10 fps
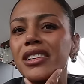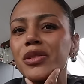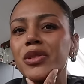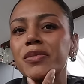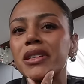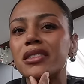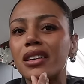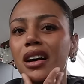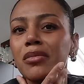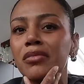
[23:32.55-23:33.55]
this was meant to
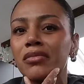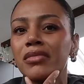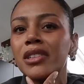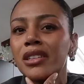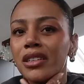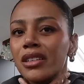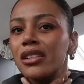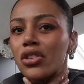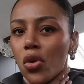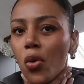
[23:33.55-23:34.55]
come
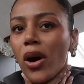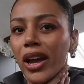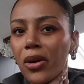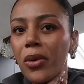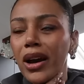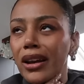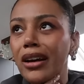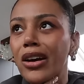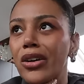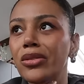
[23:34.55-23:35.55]
quite a while
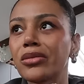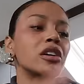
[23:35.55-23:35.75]
ago.